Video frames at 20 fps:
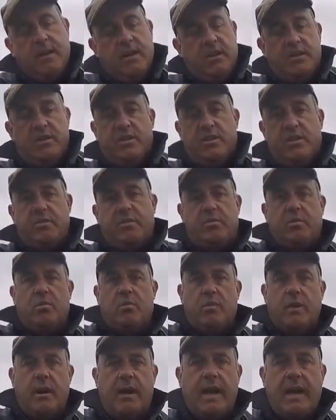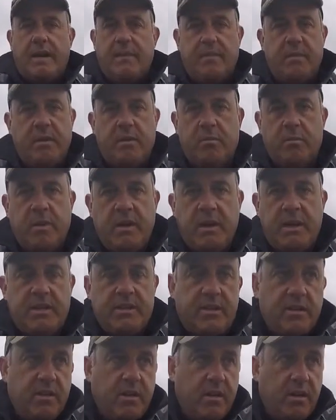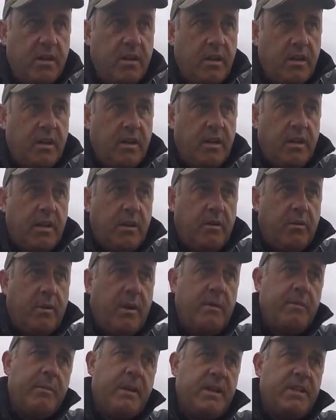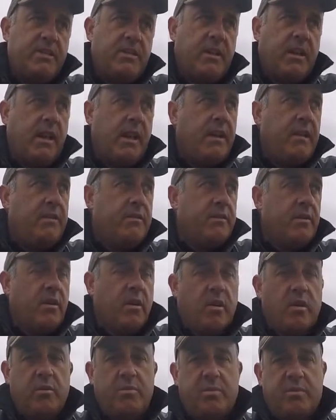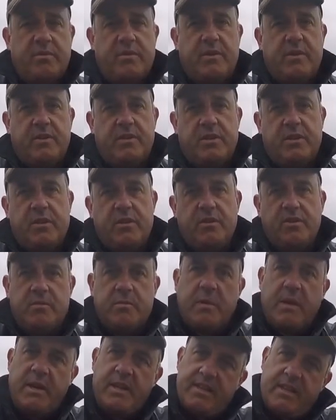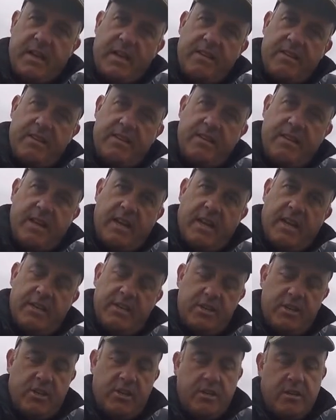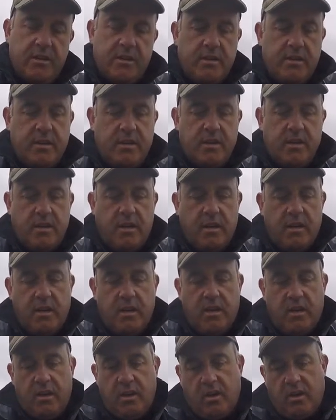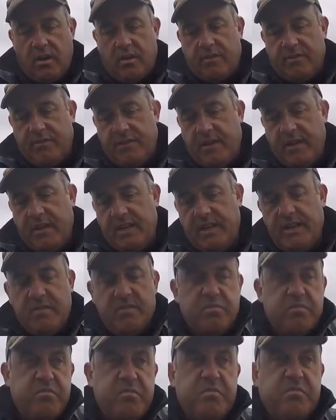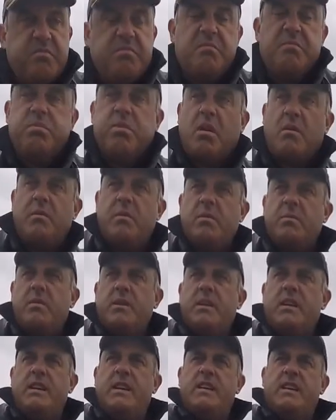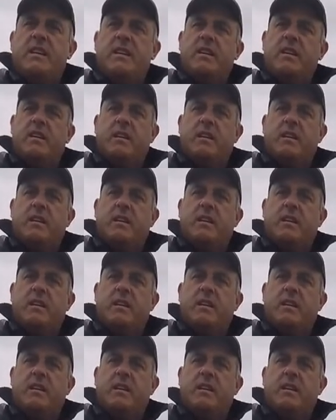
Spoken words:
simple 8mm meat. Where meat's allowed, I prefer to use meat down in the edge. I'll feed probably